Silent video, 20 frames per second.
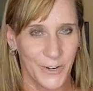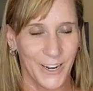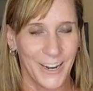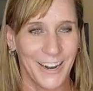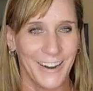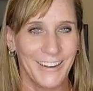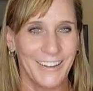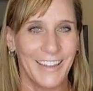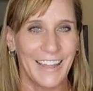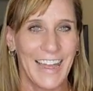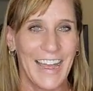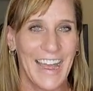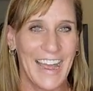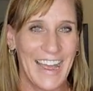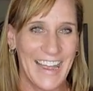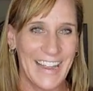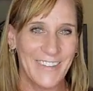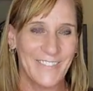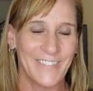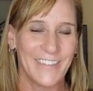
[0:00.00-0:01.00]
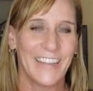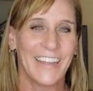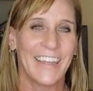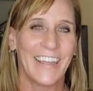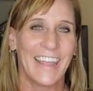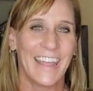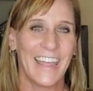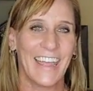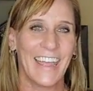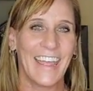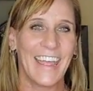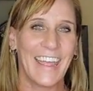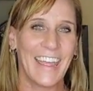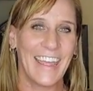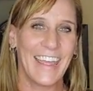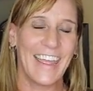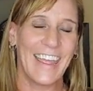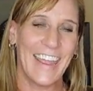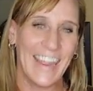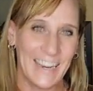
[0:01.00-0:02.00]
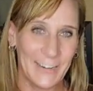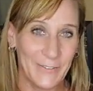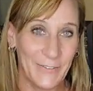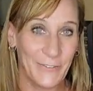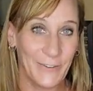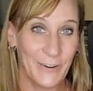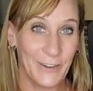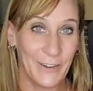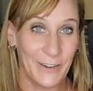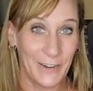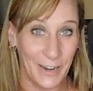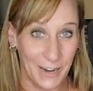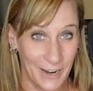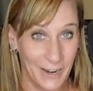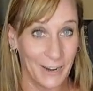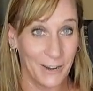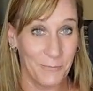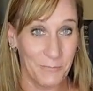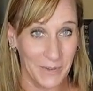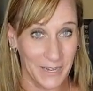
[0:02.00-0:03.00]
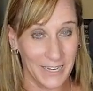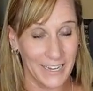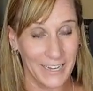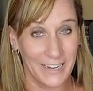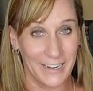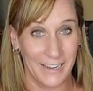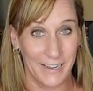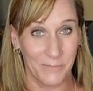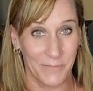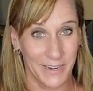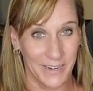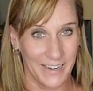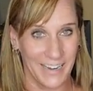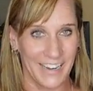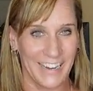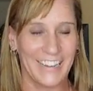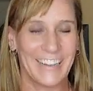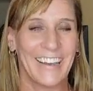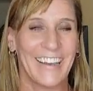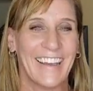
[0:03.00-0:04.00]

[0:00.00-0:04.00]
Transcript: our live and for our meeting on Monday.